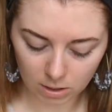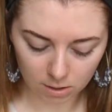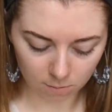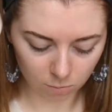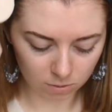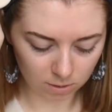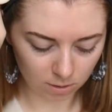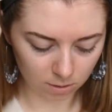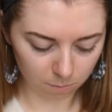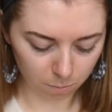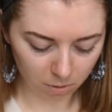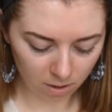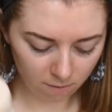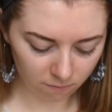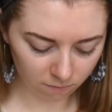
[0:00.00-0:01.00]
come with a little
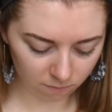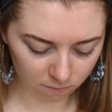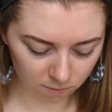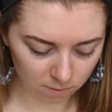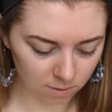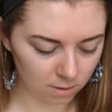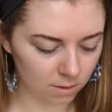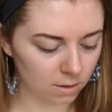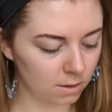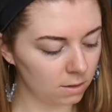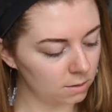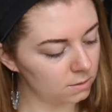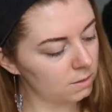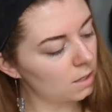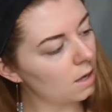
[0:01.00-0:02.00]
puff, and
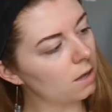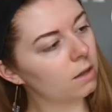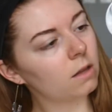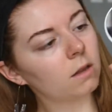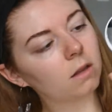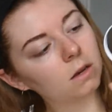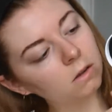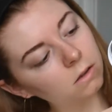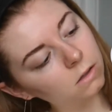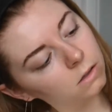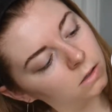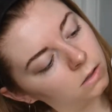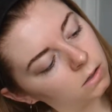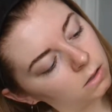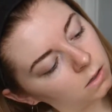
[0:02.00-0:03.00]
it's got the
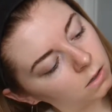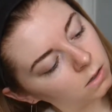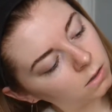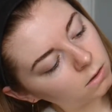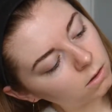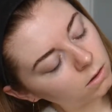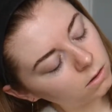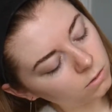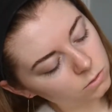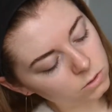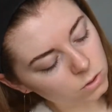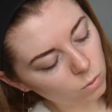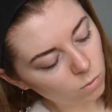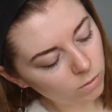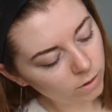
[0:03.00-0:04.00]
little
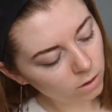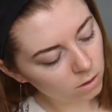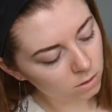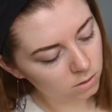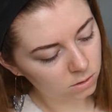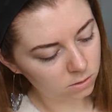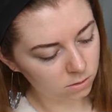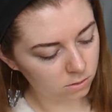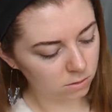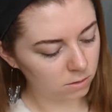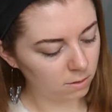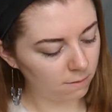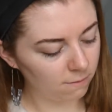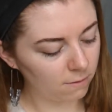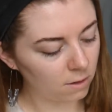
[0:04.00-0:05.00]
door
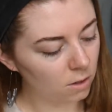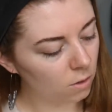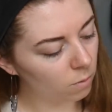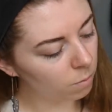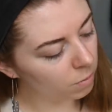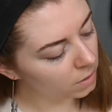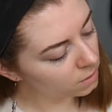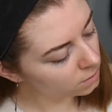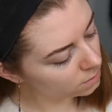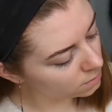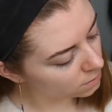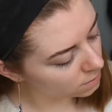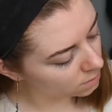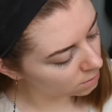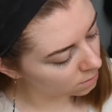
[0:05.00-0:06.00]
if it
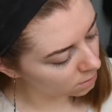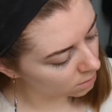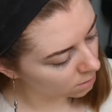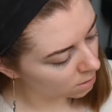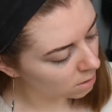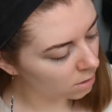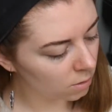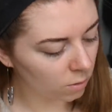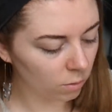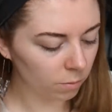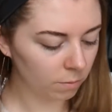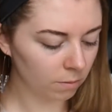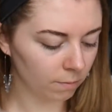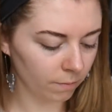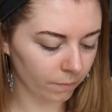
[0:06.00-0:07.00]
opens. Ooh.
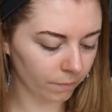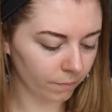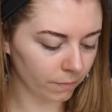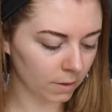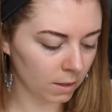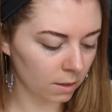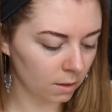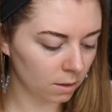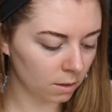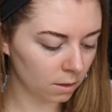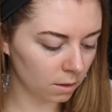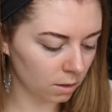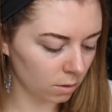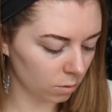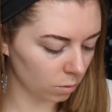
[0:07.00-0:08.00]

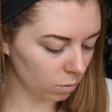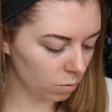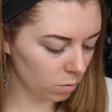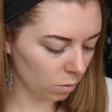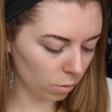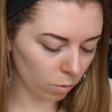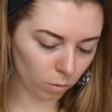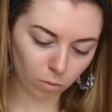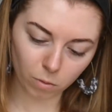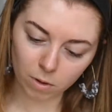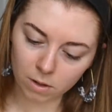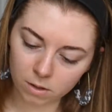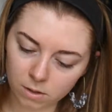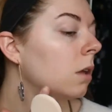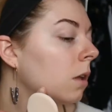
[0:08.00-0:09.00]

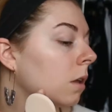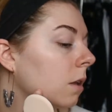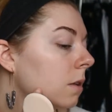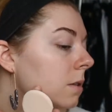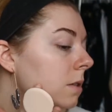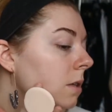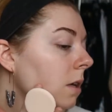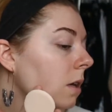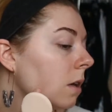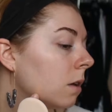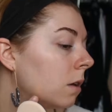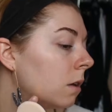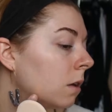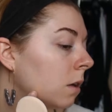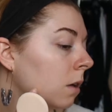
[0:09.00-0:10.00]
Ooh. Let's see.
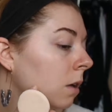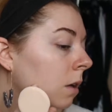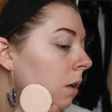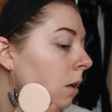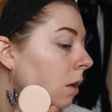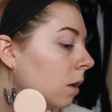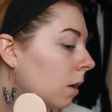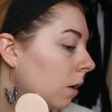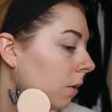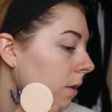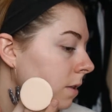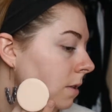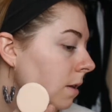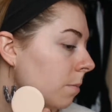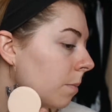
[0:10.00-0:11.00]
Oh,
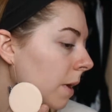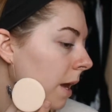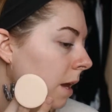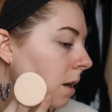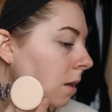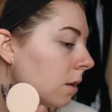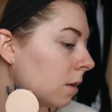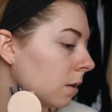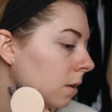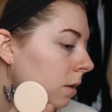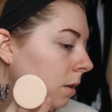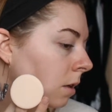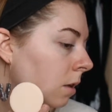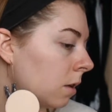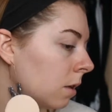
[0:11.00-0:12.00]
that's not bad.
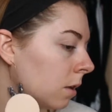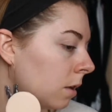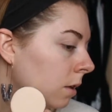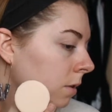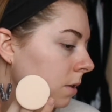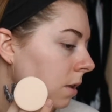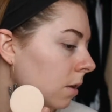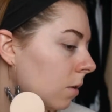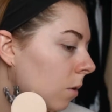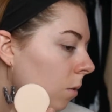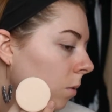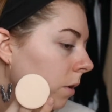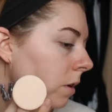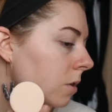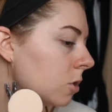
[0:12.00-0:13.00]
It's a little
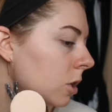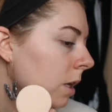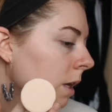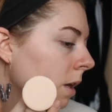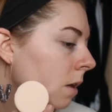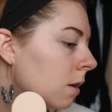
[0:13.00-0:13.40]
orangey.